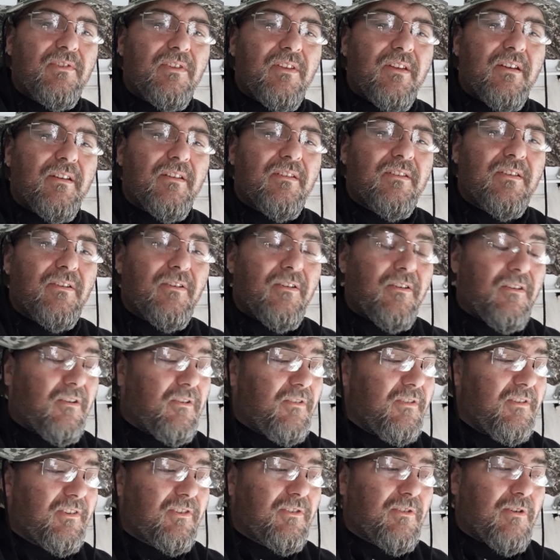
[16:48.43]
thing until all
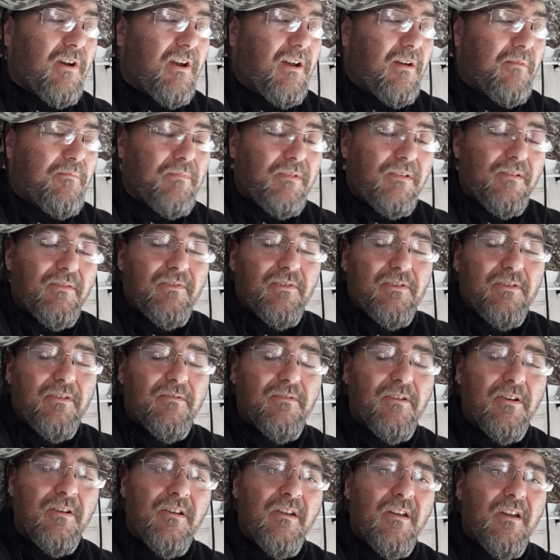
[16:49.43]
this crap blows
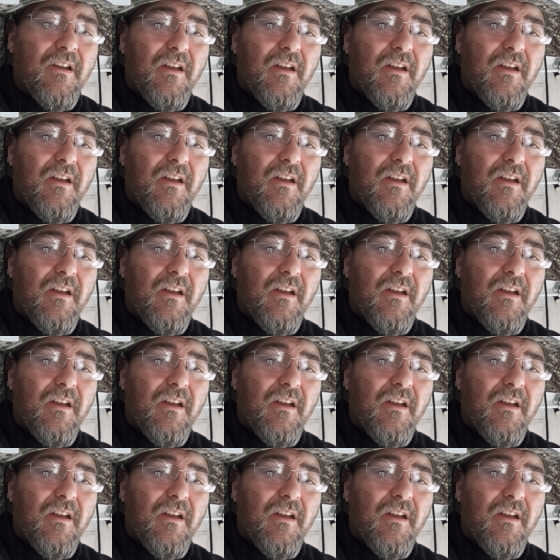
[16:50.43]
over.